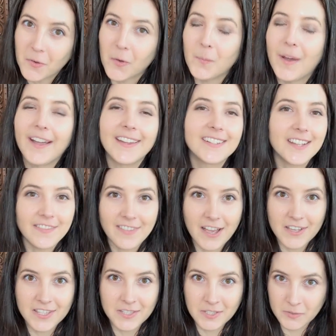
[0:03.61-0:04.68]
for my
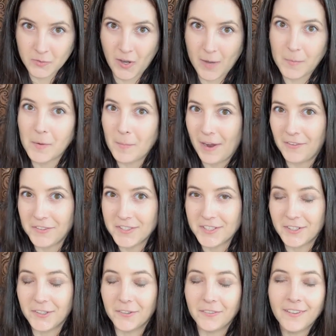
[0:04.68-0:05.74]
10,000 subscriber
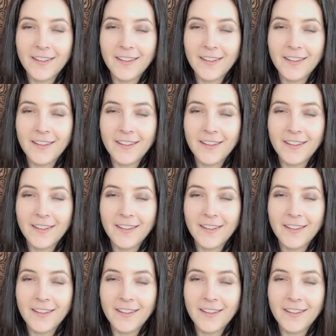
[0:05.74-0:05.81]
milestone,